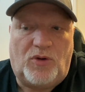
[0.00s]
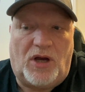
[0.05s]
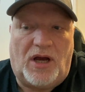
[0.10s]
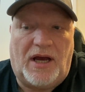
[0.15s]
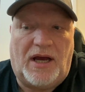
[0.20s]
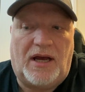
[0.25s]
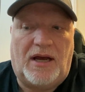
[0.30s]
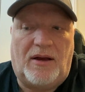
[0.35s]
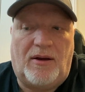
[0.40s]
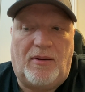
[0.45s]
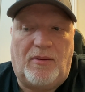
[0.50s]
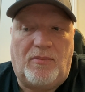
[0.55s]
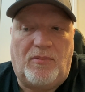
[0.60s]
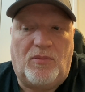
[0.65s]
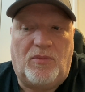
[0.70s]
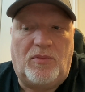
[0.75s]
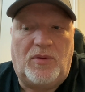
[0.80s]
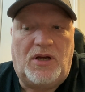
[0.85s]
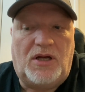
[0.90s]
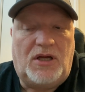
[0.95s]

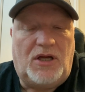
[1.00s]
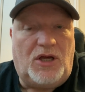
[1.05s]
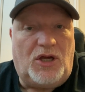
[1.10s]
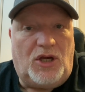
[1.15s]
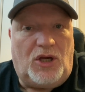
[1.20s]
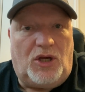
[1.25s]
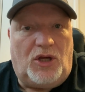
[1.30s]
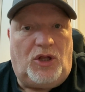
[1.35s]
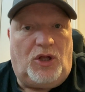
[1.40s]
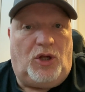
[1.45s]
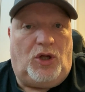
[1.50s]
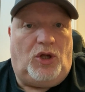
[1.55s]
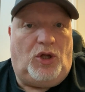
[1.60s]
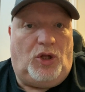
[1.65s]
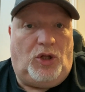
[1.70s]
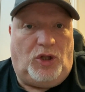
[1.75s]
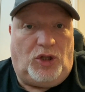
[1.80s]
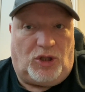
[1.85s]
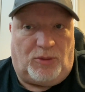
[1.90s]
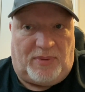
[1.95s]

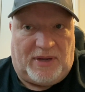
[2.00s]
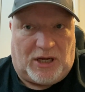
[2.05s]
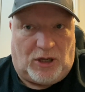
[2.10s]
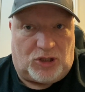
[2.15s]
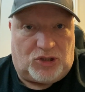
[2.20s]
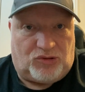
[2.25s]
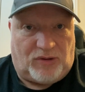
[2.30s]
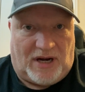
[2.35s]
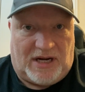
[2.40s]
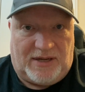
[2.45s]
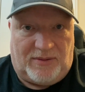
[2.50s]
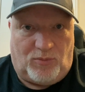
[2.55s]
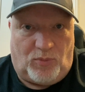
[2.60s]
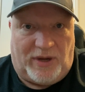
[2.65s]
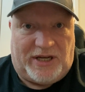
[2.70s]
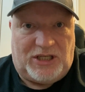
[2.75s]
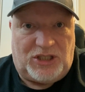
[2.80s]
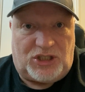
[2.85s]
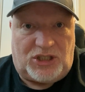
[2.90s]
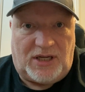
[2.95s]
The big Australian
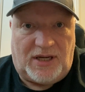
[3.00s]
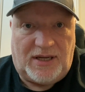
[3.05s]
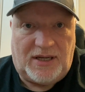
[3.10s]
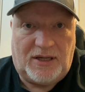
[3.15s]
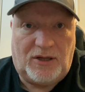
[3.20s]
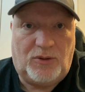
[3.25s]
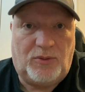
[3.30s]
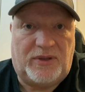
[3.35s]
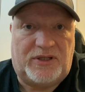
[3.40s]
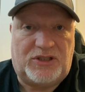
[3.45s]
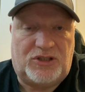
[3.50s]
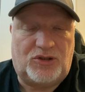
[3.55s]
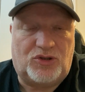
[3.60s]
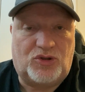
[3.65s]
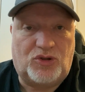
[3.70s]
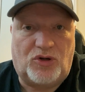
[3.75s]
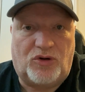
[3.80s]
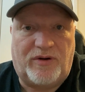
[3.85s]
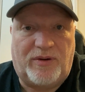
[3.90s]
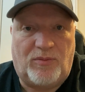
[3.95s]
winch, which you
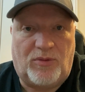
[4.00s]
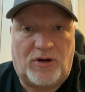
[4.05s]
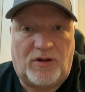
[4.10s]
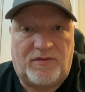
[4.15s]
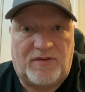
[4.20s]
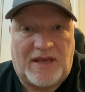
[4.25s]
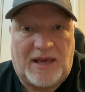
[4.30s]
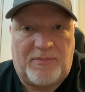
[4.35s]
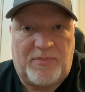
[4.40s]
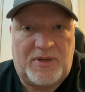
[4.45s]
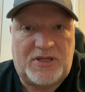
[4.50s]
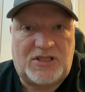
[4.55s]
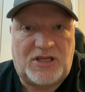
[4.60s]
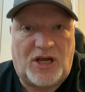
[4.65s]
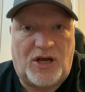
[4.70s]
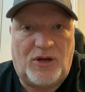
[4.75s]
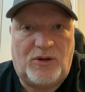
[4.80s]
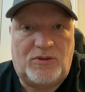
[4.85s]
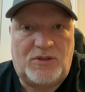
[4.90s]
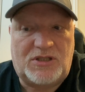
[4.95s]
saw in one of the
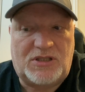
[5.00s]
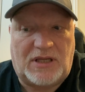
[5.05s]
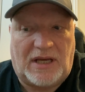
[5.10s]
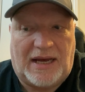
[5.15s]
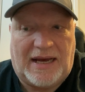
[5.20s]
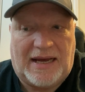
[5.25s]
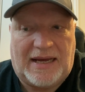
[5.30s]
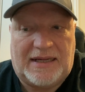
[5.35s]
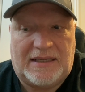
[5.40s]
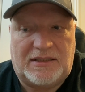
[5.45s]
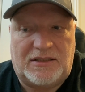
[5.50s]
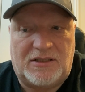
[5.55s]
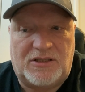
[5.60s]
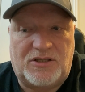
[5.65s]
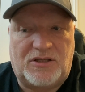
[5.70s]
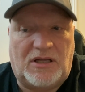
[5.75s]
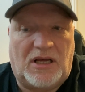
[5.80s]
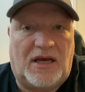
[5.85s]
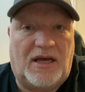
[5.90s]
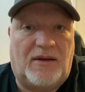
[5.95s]
episodes, and
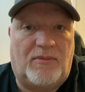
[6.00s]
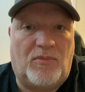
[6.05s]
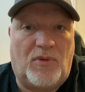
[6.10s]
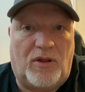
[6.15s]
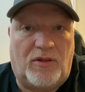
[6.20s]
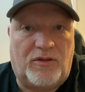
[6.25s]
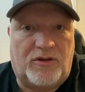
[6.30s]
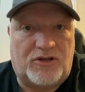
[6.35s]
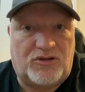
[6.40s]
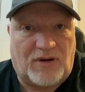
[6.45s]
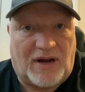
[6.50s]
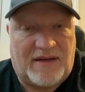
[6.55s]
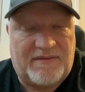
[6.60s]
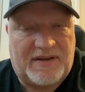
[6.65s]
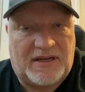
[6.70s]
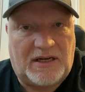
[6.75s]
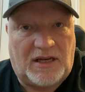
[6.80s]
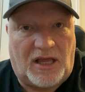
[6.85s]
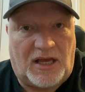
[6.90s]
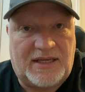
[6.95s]
the
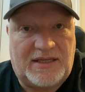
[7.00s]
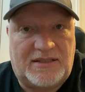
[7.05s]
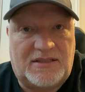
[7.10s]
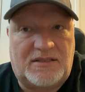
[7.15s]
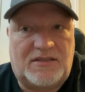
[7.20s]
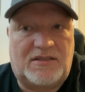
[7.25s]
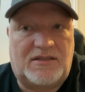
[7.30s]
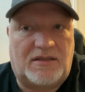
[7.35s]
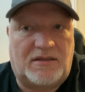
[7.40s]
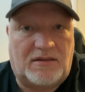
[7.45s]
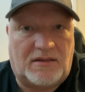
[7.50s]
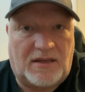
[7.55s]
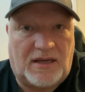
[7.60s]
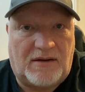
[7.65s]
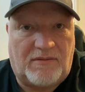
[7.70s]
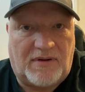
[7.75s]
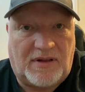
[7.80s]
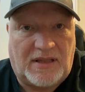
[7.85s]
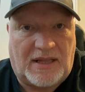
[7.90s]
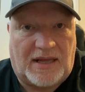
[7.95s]
driving lights,
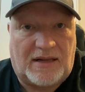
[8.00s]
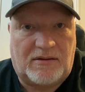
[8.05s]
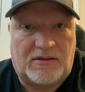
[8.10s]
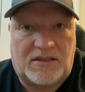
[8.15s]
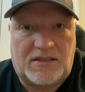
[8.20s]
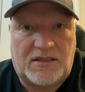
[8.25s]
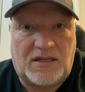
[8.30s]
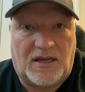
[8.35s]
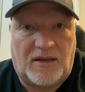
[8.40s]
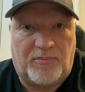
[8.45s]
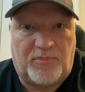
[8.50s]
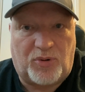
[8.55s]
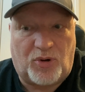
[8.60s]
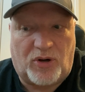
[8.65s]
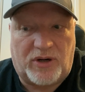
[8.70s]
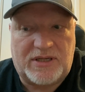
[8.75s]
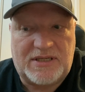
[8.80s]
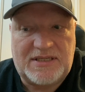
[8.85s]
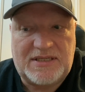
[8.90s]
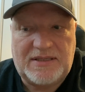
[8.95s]
they're in that
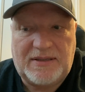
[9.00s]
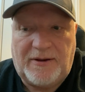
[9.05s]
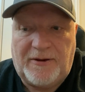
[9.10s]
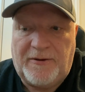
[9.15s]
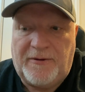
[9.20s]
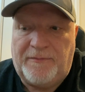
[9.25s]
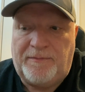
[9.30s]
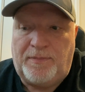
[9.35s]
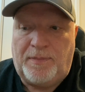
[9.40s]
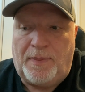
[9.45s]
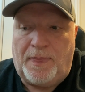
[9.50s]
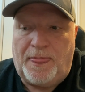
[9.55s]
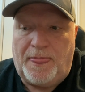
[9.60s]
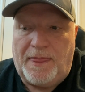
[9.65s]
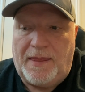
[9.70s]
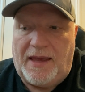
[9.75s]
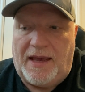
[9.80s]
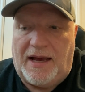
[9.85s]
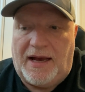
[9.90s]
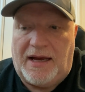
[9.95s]
price.
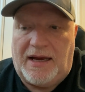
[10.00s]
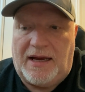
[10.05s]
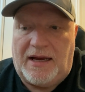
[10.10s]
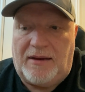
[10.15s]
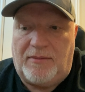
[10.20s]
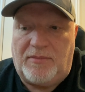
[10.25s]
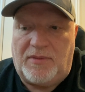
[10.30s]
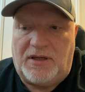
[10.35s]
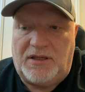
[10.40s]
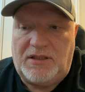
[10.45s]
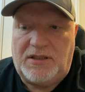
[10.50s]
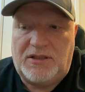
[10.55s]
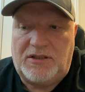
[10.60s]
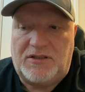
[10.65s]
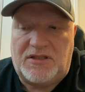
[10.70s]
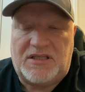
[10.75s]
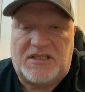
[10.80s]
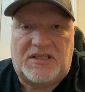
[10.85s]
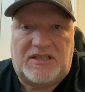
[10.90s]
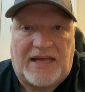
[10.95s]
The
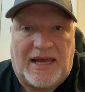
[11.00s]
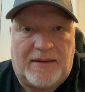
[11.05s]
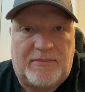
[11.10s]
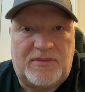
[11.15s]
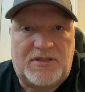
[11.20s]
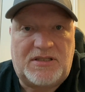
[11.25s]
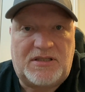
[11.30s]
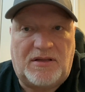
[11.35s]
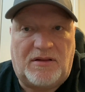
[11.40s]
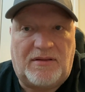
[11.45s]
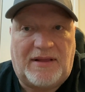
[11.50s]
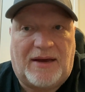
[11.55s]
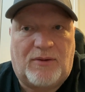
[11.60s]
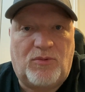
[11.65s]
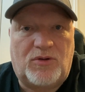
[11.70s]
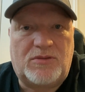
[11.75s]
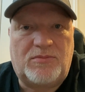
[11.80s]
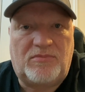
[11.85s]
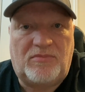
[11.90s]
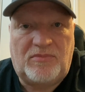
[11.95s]
steps, that
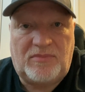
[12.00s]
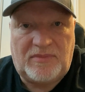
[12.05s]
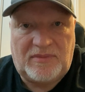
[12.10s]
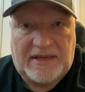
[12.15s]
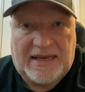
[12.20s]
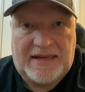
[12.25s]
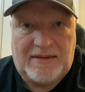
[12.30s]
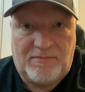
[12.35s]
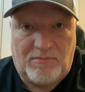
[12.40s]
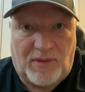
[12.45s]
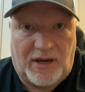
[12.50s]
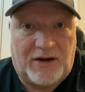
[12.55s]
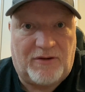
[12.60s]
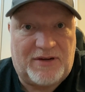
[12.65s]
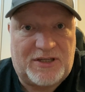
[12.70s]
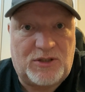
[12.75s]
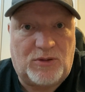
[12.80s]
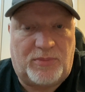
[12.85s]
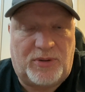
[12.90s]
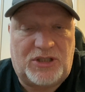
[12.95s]
wasn't in my
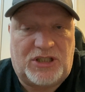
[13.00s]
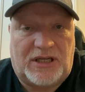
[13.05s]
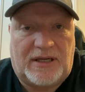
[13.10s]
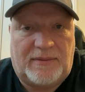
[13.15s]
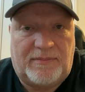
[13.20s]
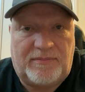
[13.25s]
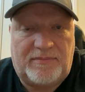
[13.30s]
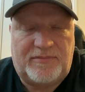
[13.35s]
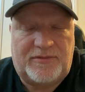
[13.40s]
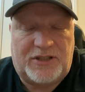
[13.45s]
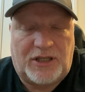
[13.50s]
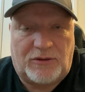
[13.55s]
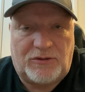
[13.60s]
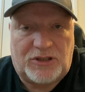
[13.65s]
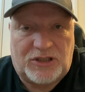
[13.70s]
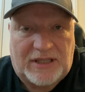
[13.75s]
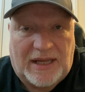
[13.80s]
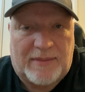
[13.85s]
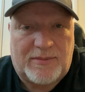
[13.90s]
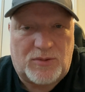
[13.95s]
original budget. Those
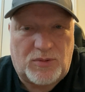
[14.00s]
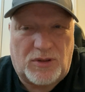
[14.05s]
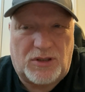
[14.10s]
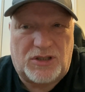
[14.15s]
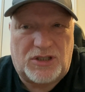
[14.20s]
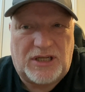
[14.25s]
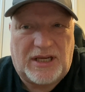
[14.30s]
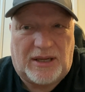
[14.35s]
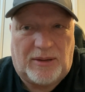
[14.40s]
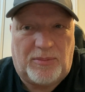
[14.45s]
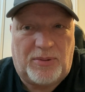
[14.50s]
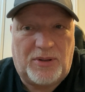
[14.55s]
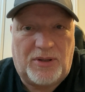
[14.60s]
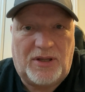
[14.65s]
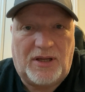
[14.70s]
steps weren't cheap.